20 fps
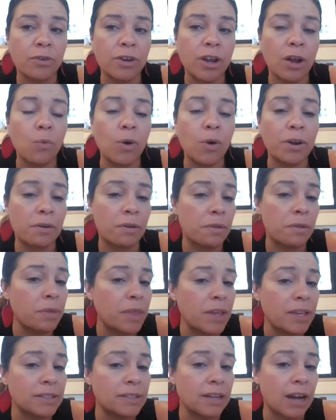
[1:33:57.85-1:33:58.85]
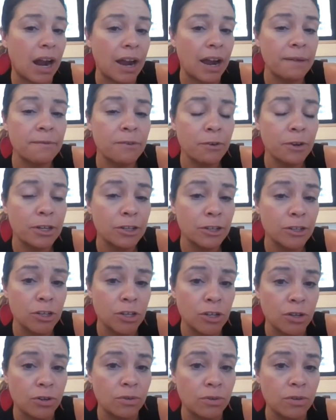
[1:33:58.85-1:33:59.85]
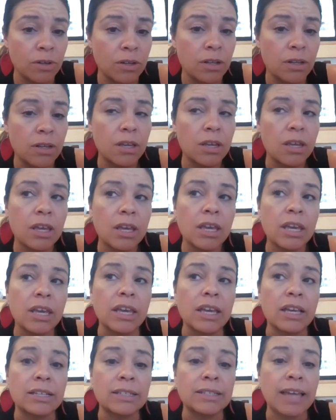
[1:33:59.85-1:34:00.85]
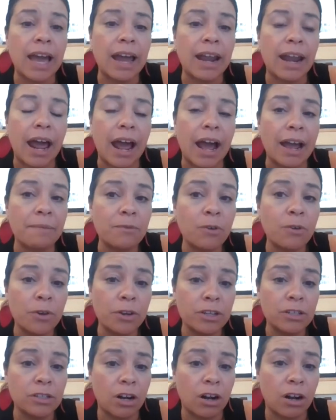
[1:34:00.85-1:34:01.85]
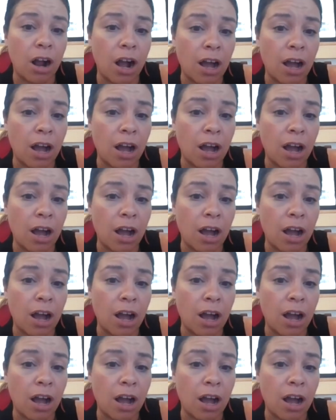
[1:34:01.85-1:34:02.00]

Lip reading: Now, one of the things that I'm going to do is that I'm going to start